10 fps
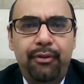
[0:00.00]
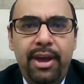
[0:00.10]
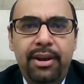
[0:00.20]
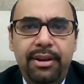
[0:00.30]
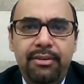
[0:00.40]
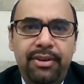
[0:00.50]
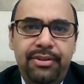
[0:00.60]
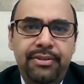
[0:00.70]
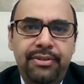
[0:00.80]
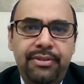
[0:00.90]
where
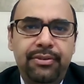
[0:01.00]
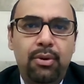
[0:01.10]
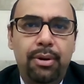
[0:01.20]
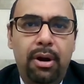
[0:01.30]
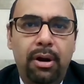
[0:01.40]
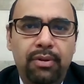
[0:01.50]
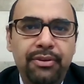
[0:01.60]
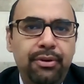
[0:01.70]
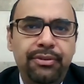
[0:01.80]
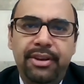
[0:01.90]
investors go wrong. One
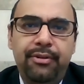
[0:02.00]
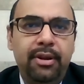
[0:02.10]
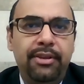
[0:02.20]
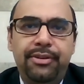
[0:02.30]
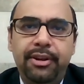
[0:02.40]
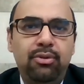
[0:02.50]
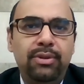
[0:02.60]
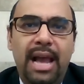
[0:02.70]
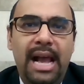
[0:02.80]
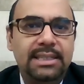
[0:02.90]
should just stick to
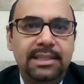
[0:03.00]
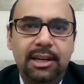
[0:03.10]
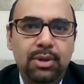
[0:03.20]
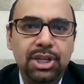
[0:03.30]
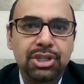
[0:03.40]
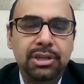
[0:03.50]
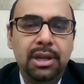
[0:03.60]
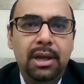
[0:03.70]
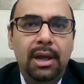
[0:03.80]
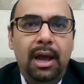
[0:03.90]
the asset allocation.
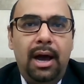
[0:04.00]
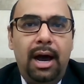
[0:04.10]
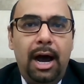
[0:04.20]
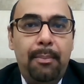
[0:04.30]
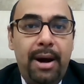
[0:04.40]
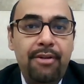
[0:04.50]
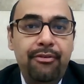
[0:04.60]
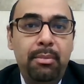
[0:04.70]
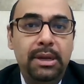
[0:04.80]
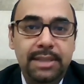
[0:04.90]
Apart
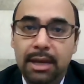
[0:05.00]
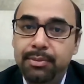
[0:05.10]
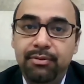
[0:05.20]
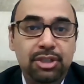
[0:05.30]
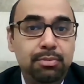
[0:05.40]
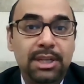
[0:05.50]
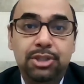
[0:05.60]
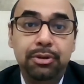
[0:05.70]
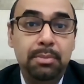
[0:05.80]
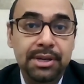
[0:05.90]
from SIP, which makes
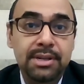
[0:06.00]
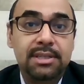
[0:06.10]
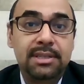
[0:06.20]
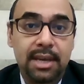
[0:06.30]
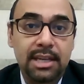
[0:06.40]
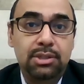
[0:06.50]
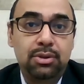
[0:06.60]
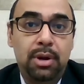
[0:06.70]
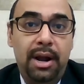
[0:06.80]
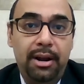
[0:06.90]
tremendous case
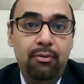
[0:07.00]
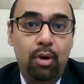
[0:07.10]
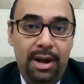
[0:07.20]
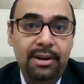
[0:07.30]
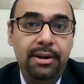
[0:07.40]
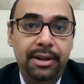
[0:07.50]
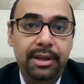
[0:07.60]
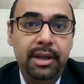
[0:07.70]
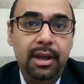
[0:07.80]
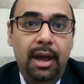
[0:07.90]
to handle
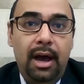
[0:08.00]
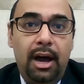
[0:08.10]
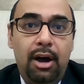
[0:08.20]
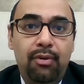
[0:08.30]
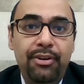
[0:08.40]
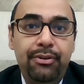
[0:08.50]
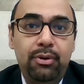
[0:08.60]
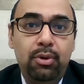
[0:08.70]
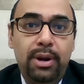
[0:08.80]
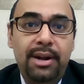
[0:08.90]
volatility, one
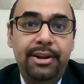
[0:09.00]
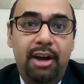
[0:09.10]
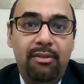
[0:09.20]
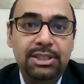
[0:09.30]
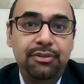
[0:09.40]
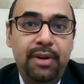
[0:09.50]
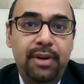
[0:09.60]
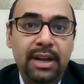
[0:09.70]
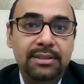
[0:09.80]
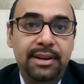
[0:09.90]
should look at
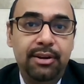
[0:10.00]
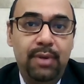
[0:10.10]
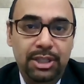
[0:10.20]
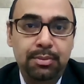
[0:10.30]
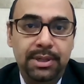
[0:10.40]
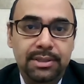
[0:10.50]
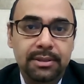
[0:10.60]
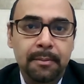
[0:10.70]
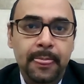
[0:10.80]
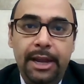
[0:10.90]
diversifying their investments
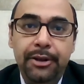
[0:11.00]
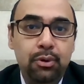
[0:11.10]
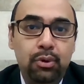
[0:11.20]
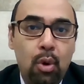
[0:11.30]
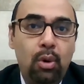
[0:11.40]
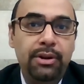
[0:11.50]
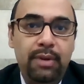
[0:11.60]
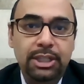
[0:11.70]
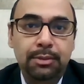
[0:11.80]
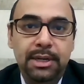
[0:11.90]
into gold
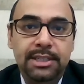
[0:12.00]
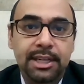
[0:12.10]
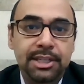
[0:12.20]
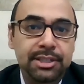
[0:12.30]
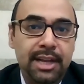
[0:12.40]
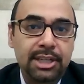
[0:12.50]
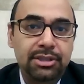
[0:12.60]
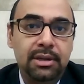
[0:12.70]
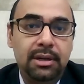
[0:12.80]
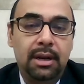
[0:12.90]
investments,
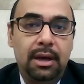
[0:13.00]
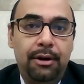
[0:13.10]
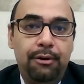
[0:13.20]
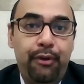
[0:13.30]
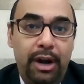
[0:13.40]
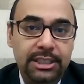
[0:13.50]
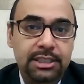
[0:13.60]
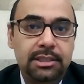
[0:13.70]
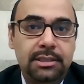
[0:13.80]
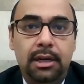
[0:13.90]
international
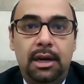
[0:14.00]
funds,